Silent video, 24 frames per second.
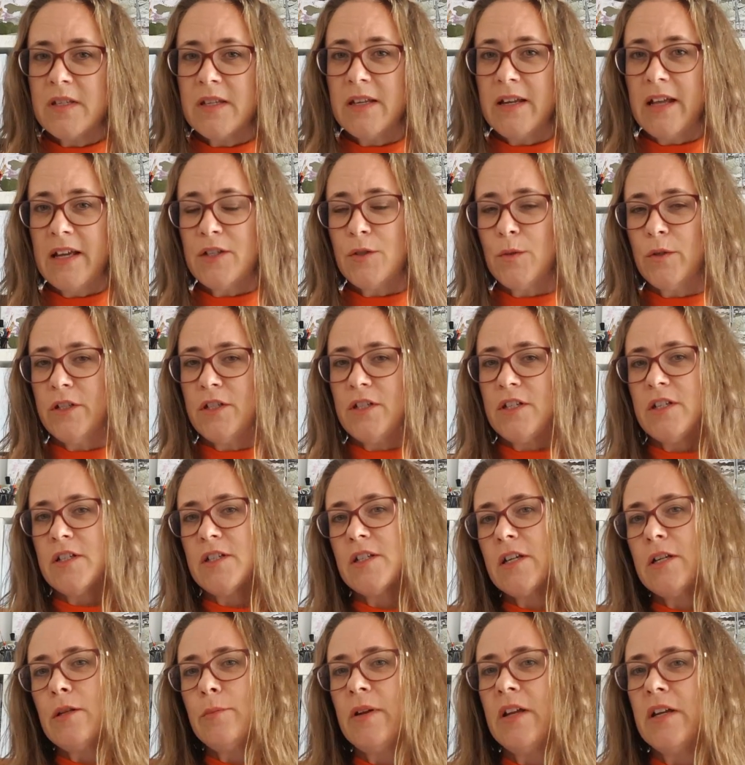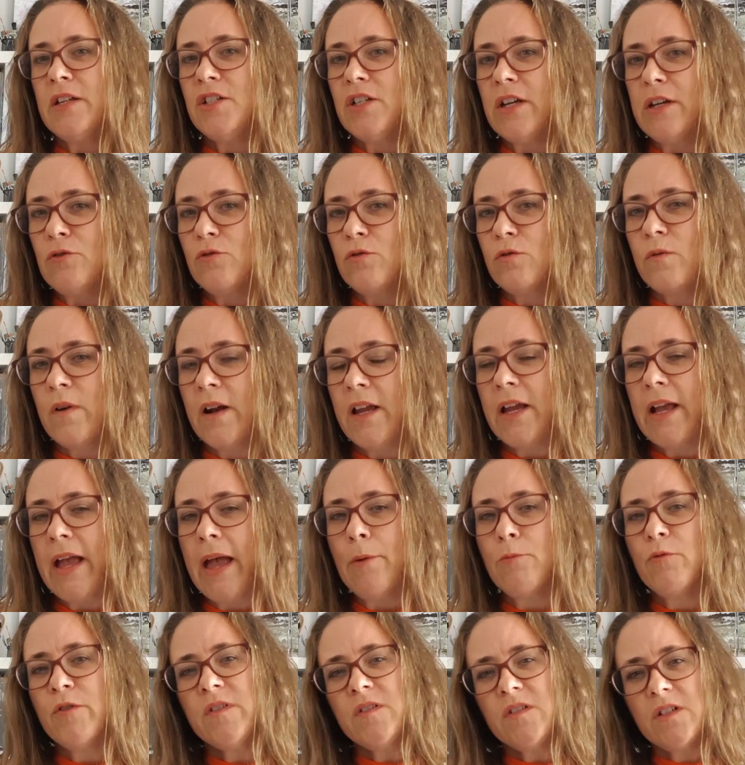The next one's just going to be a general
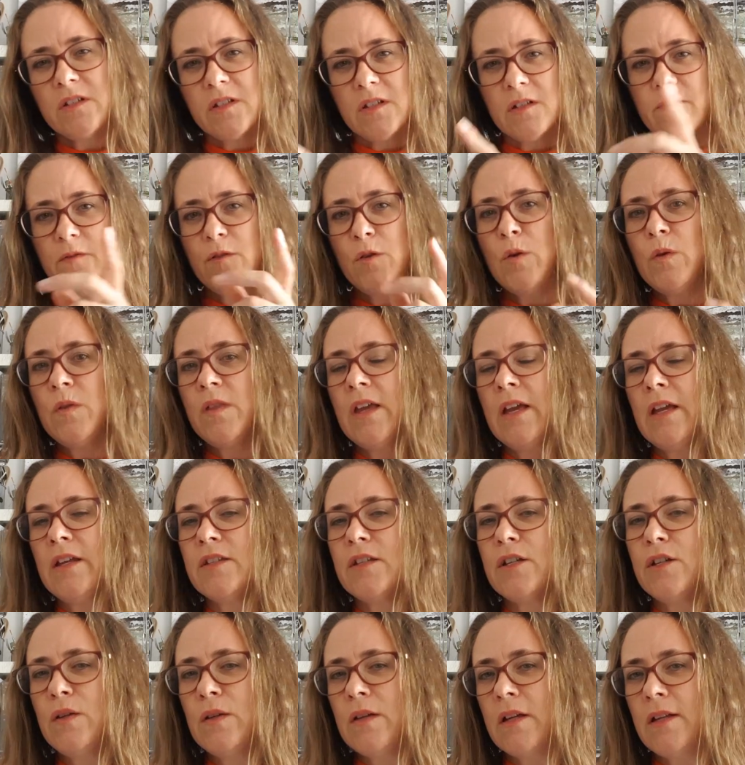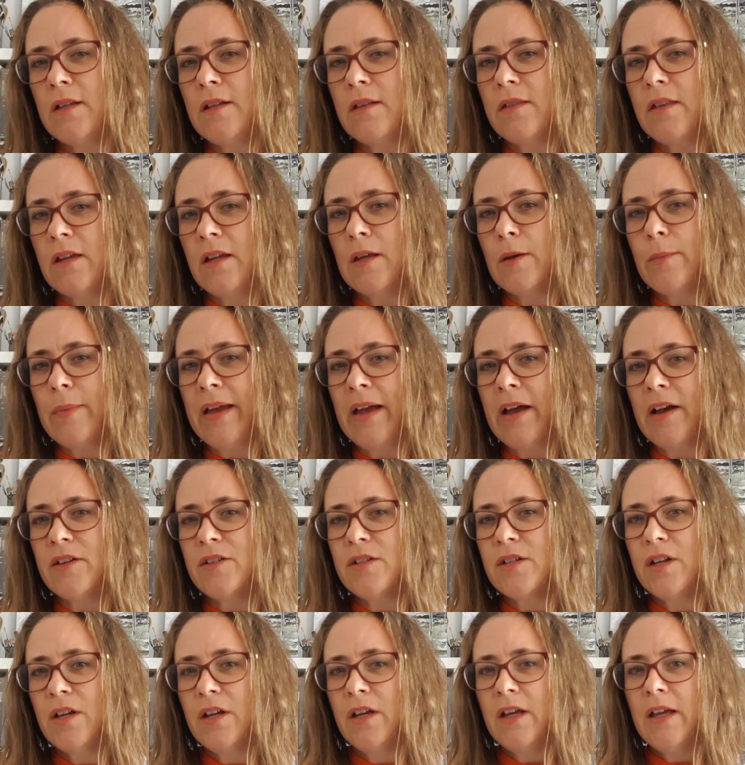recap with just a few things that you need to think
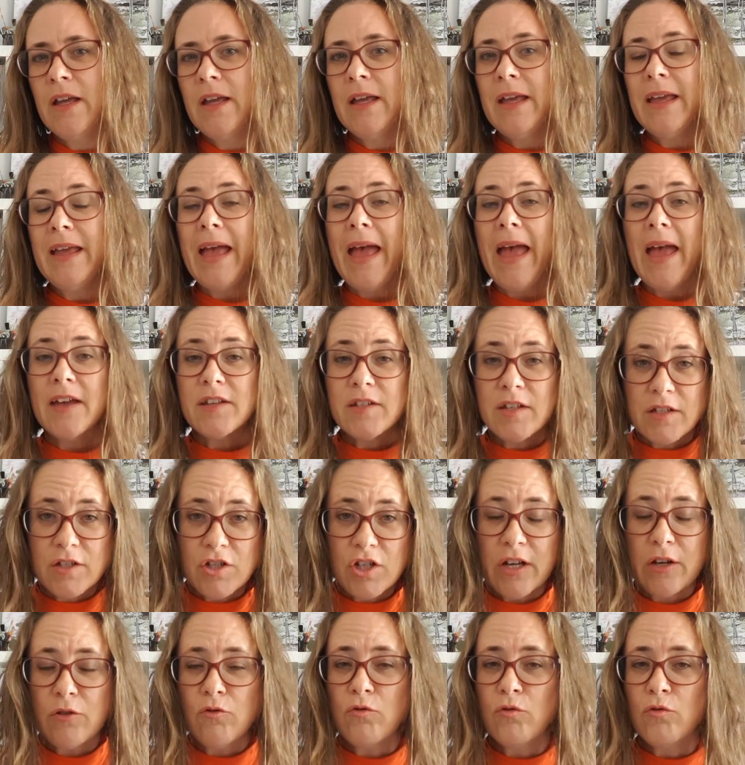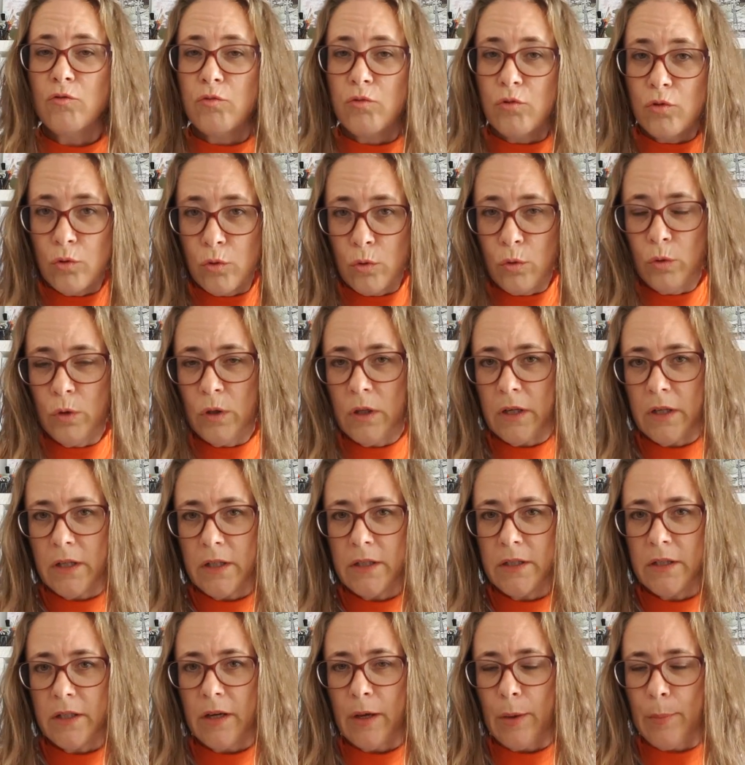about as a general rule
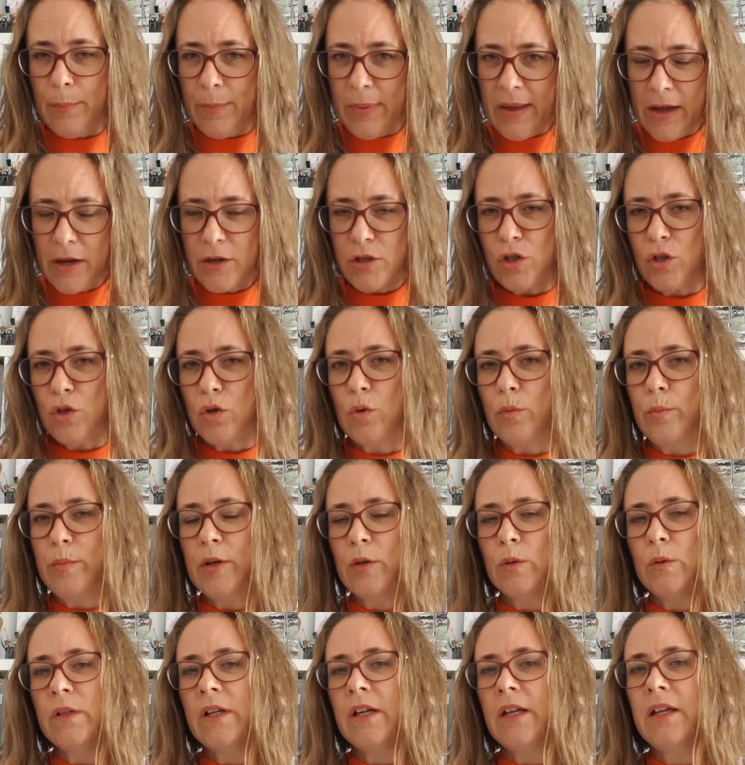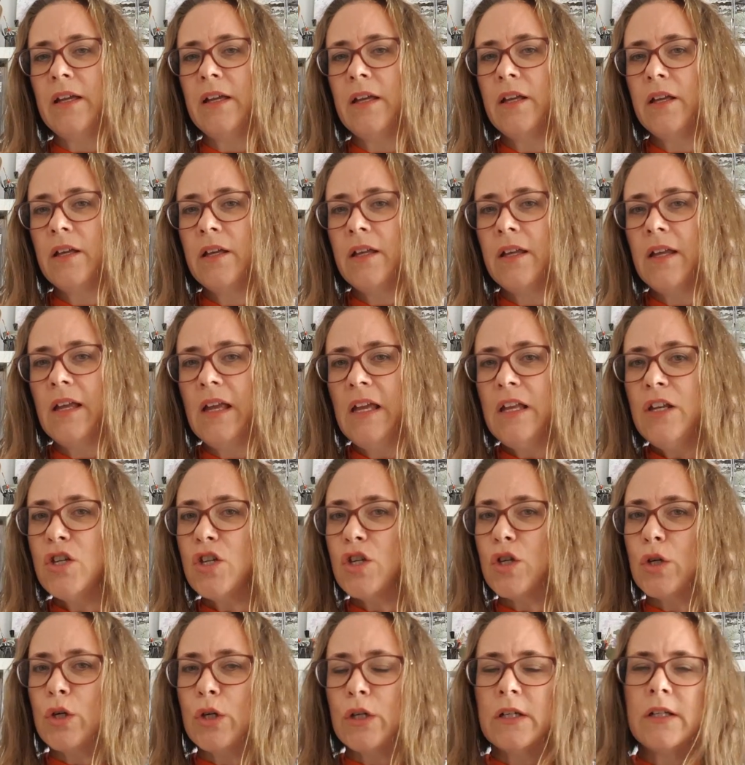about your building
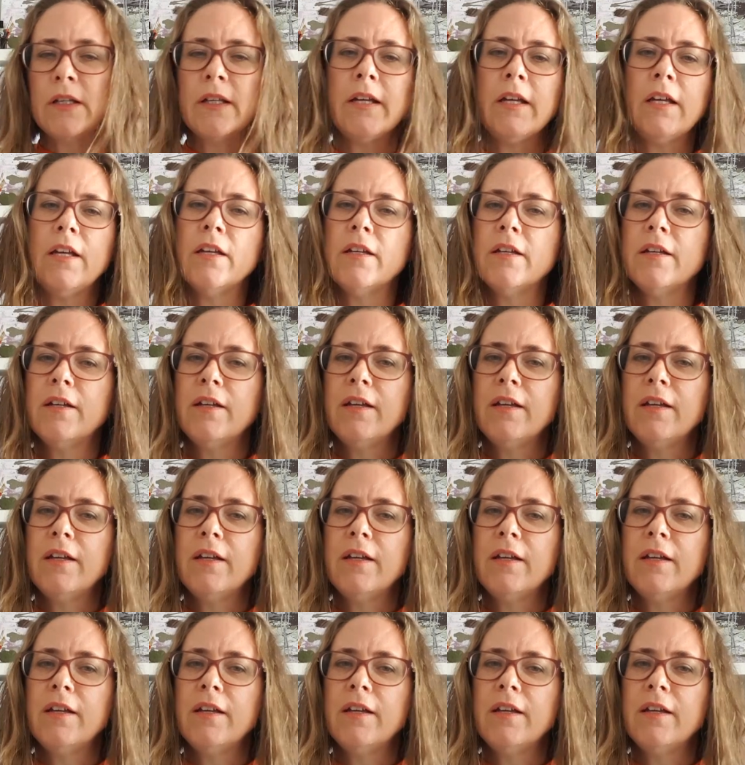internally